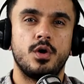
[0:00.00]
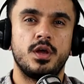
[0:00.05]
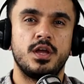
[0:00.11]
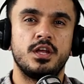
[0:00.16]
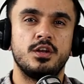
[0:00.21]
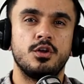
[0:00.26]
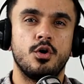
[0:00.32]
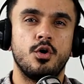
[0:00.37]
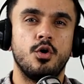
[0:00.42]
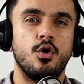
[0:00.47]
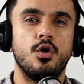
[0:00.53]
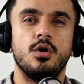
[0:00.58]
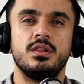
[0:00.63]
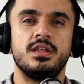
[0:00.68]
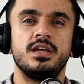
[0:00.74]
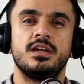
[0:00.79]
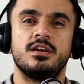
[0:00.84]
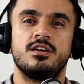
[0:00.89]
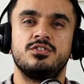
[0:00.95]
in all
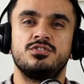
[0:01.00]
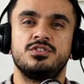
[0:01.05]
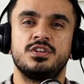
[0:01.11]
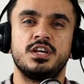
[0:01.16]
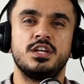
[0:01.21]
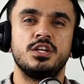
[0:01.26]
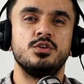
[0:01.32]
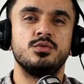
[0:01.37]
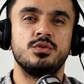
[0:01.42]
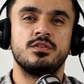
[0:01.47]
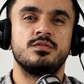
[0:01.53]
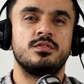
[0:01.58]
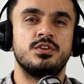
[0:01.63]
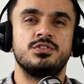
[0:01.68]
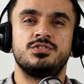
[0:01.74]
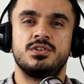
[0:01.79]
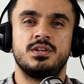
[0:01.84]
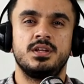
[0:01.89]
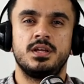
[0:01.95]
the years in
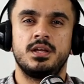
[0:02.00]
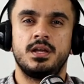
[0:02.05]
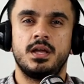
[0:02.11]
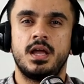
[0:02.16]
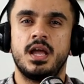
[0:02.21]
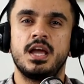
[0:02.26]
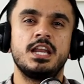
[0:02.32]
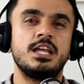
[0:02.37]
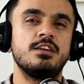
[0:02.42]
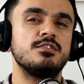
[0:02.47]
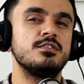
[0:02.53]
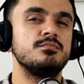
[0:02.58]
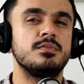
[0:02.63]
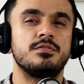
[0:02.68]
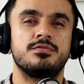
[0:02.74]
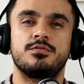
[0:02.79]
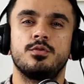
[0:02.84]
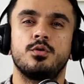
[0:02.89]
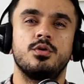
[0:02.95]
university and even
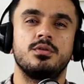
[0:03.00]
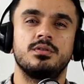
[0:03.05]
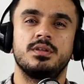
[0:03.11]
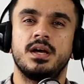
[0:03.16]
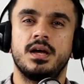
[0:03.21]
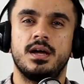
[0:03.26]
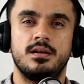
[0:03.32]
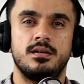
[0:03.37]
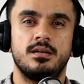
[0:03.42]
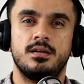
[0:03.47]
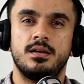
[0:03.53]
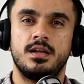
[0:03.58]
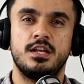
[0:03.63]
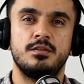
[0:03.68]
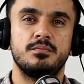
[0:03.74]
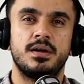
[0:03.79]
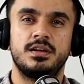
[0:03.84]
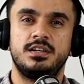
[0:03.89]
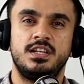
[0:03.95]
before that
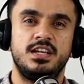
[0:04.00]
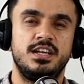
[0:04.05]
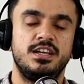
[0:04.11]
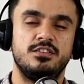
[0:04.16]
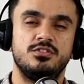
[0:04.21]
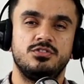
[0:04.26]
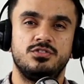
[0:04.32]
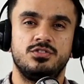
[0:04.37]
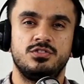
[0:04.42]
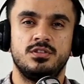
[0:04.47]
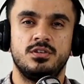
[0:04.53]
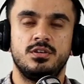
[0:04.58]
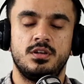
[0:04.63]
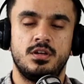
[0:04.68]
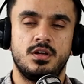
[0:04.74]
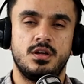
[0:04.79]
in my teens.